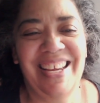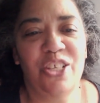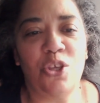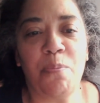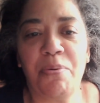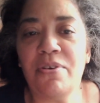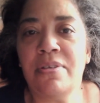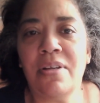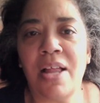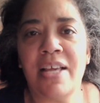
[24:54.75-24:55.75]
So
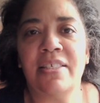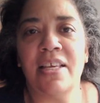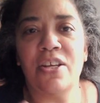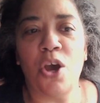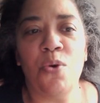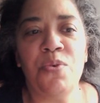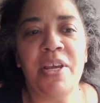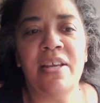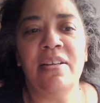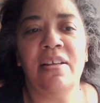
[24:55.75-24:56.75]
personalize it, own
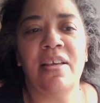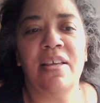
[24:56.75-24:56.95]
it,